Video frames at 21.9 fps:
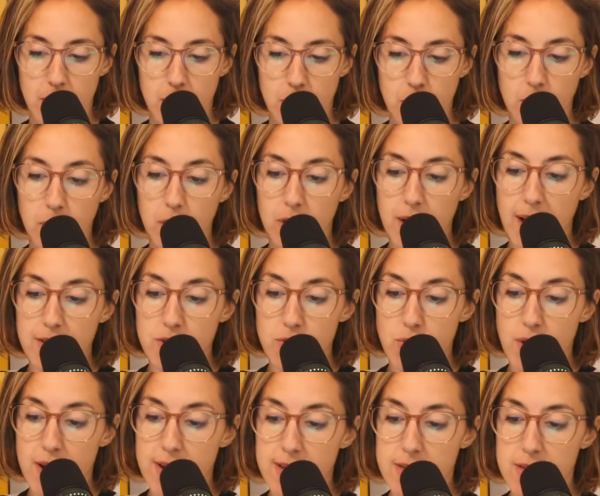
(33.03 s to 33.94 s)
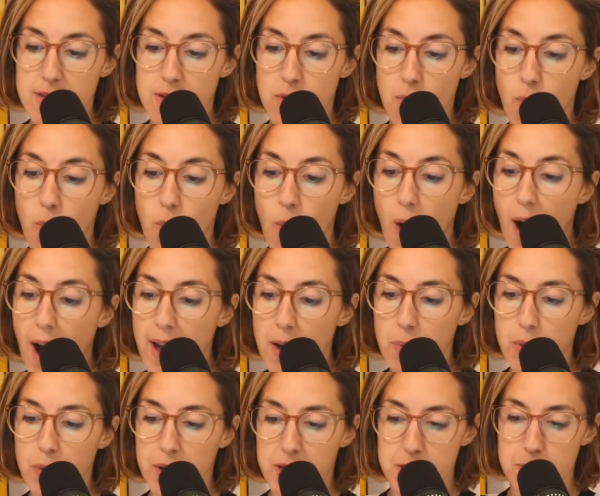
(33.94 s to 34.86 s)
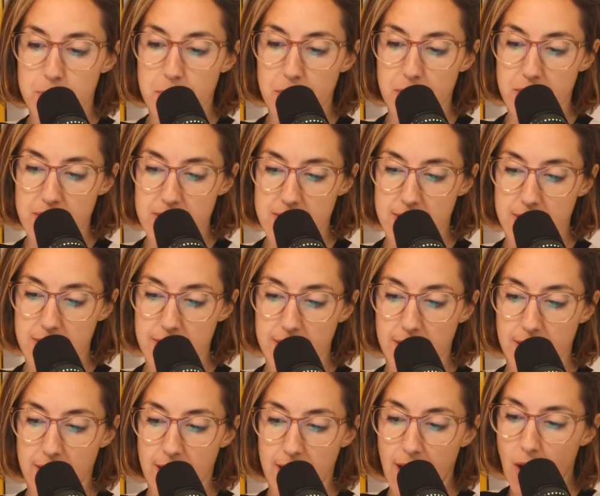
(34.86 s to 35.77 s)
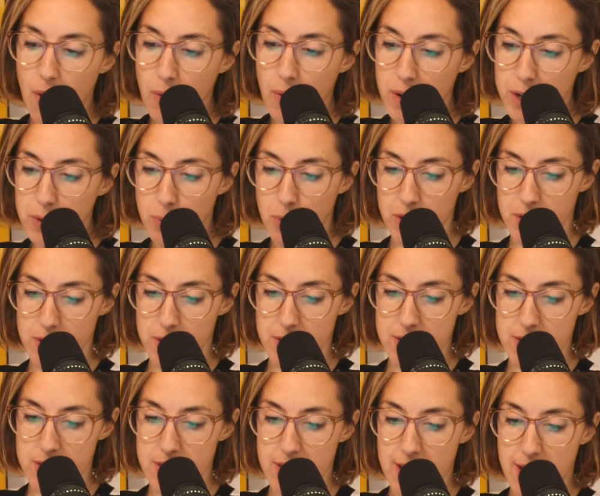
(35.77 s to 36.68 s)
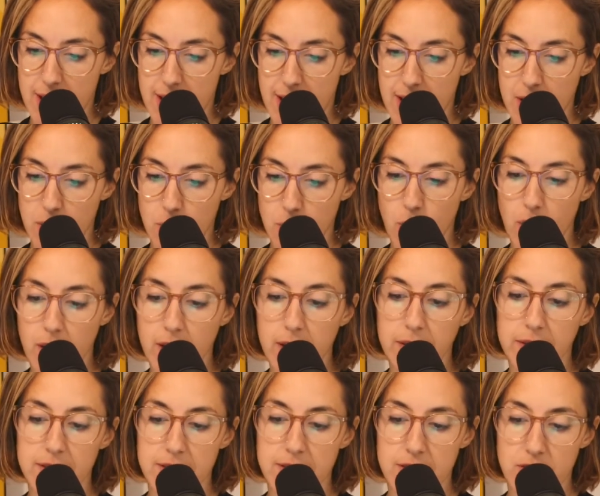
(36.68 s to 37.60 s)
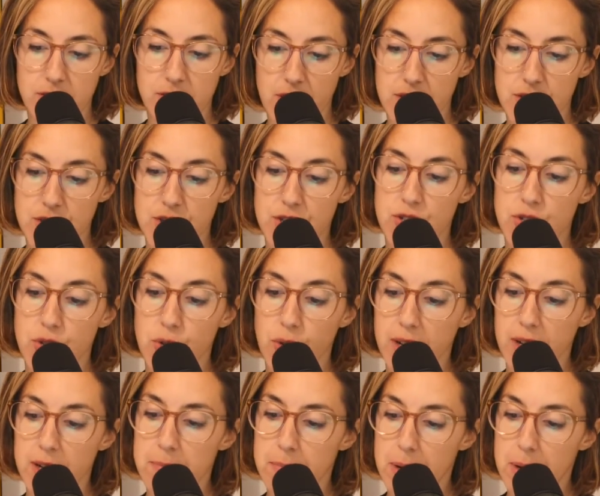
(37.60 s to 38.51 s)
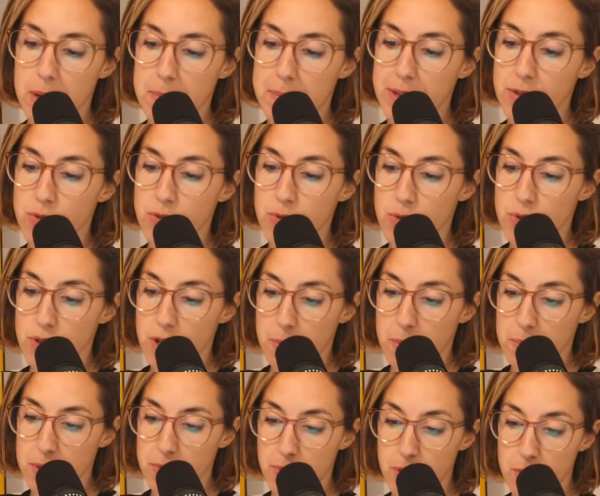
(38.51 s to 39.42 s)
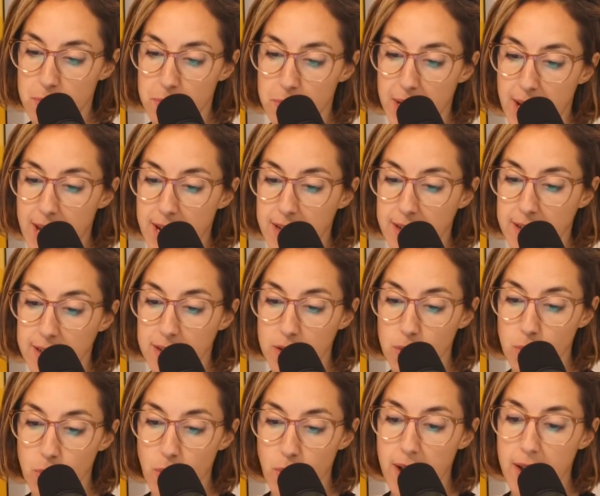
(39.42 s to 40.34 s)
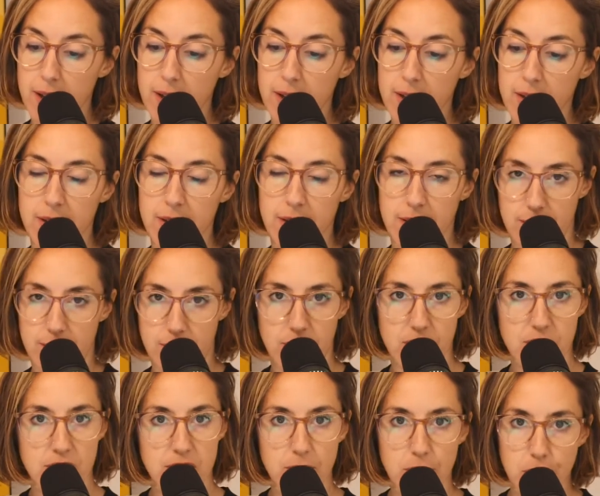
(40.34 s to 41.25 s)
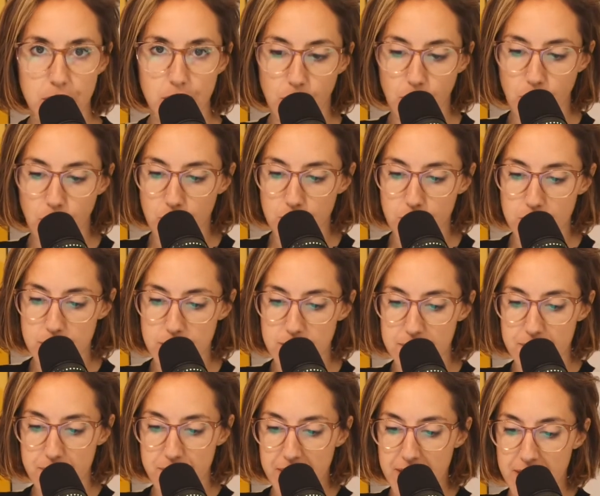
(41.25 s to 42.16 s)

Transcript: We'll address why we experience it, how it works, and what are the strategies you can implement to stop it from getting in the way of achieving your goals.